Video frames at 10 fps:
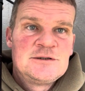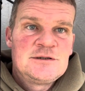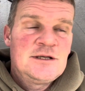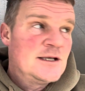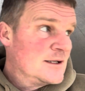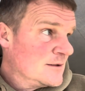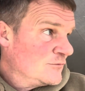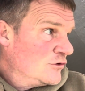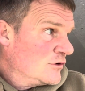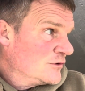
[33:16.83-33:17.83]
yeah, I'm
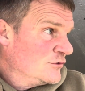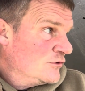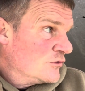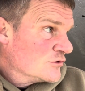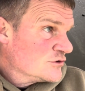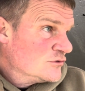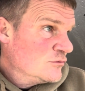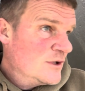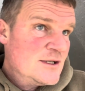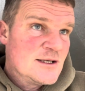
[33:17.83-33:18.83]
not sure where they